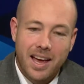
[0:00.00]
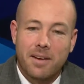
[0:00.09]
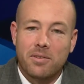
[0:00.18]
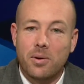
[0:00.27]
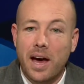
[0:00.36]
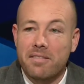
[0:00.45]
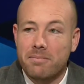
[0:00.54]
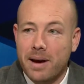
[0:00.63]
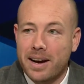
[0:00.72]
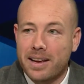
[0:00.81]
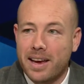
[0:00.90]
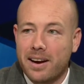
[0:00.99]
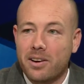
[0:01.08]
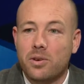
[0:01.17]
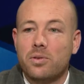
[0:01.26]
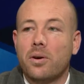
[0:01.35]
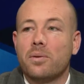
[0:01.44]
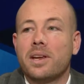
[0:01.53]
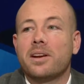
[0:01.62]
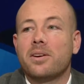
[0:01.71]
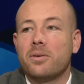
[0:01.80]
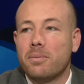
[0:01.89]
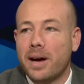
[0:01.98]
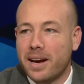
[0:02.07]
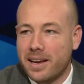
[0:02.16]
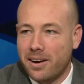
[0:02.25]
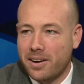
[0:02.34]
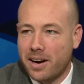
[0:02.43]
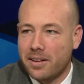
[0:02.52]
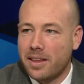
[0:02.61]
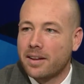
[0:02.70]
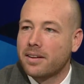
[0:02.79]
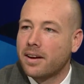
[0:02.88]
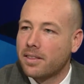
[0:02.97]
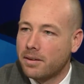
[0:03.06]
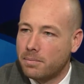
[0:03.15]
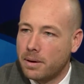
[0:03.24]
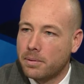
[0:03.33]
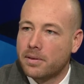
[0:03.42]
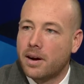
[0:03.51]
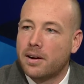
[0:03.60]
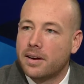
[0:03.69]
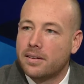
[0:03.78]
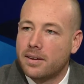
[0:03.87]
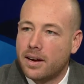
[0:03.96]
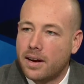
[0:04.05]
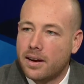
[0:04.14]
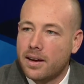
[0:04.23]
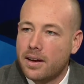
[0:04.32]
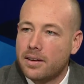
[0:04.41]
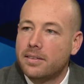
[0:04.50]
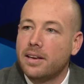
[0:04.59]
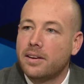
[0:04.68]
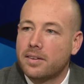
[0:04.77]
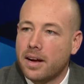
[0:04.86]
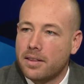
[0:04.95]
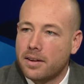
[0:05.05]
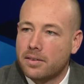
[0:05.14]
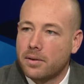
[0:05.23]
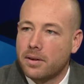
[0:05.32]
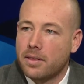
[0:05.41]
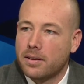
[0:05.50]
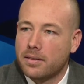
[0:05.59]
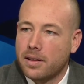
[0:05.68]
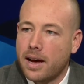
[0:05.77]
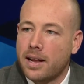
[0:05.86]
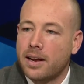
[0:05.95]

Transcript: If you have Medicare, you don't need a new Medicare card. That's another. People target seniors on these sort of things a lot.